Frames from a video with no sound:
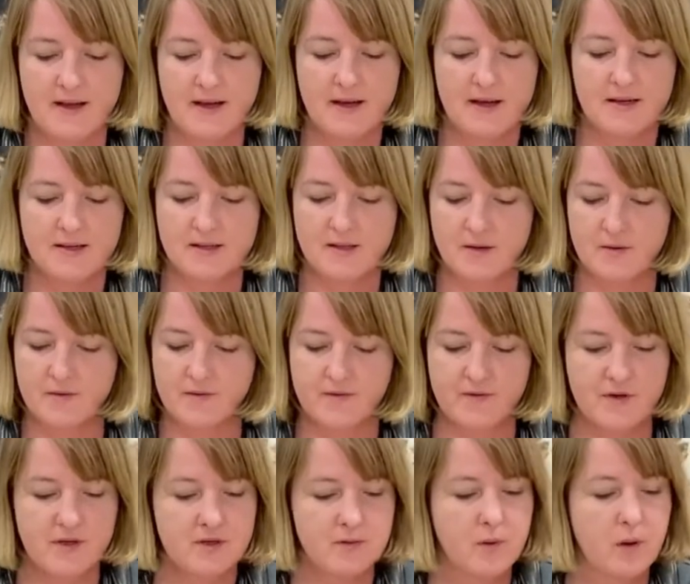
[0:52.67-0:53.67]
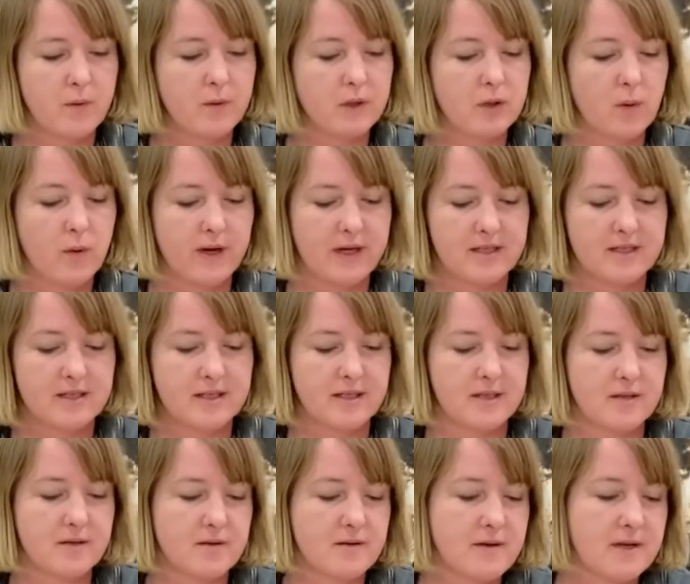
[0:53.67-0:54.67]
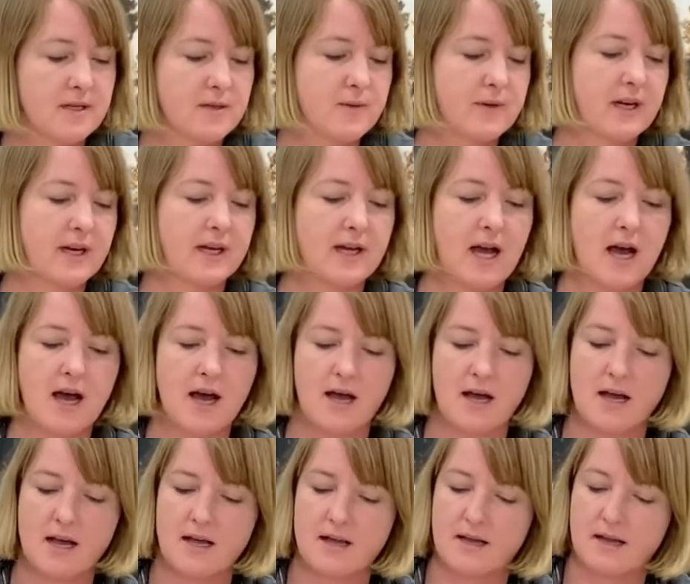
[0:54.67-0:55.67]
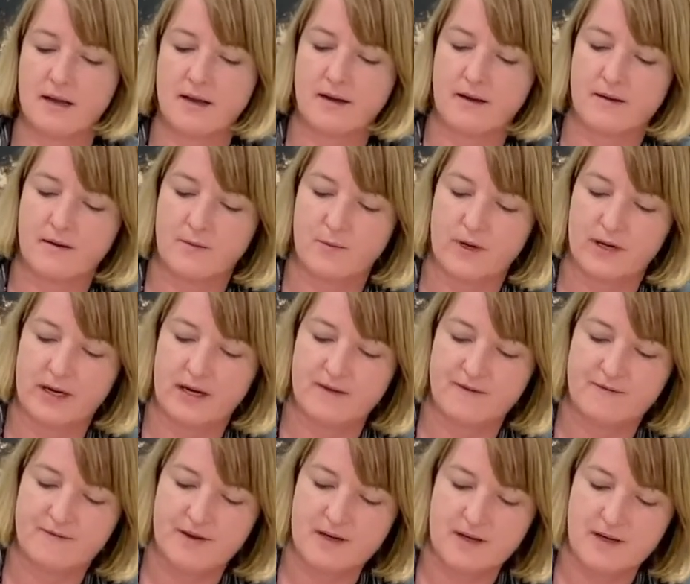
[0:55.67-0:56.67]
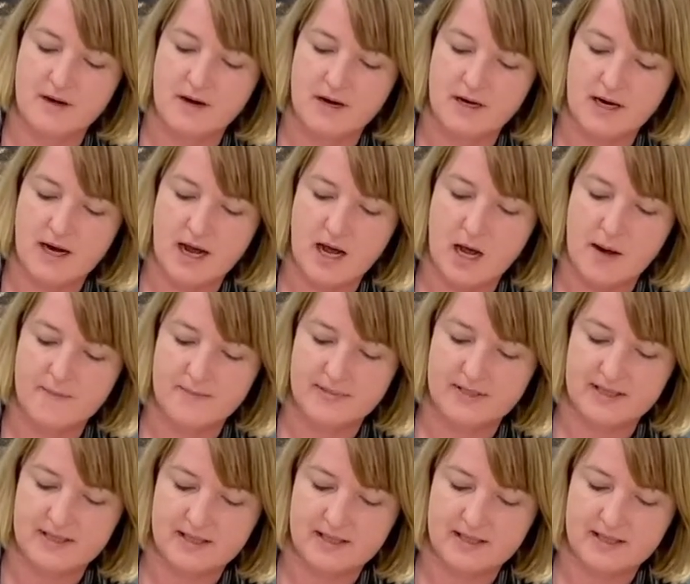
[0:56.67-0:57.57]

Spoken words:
So first what we're going to do is we're gonna fill our cups